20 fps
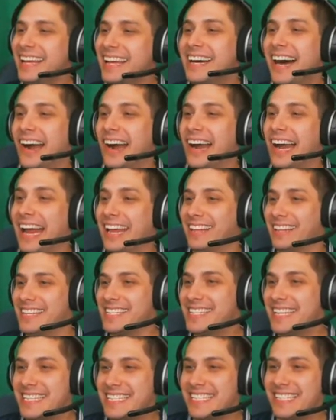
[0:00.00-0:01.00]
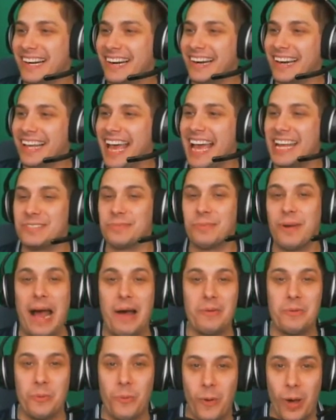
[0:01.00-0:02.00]
All right, let's get started, guys.
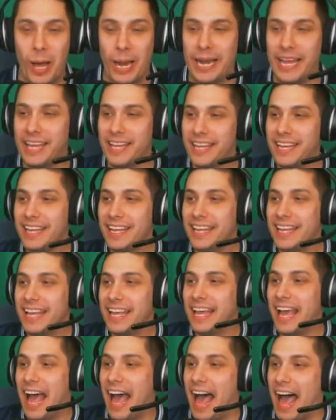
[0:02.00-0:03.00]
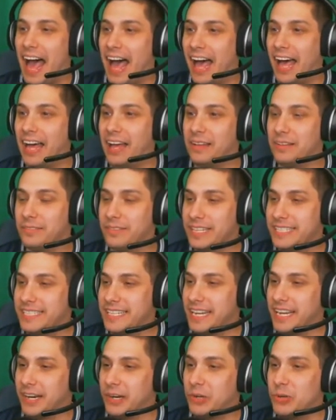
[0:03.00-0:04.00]
Round one. Uh, let's
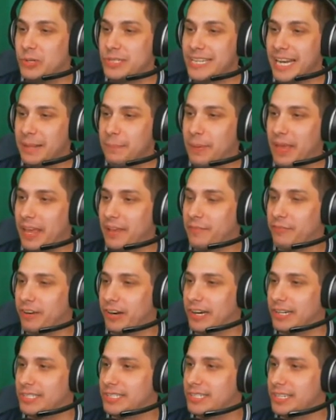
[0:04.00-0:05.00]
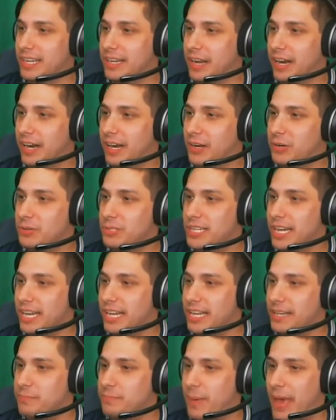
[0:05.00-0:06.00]
see here. Who's gonna pick first, or who's
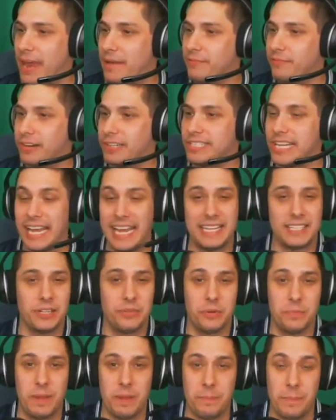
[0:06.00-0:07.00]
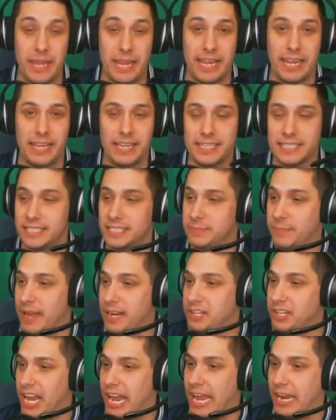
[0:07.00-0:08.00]
gonna bet first? I guess it would be me because it's
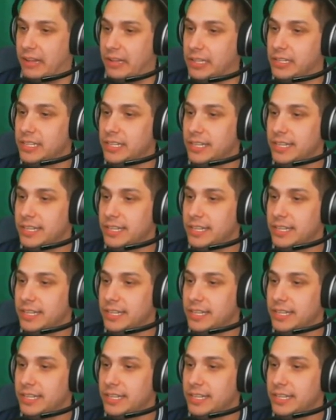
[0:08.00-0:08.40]
my channel.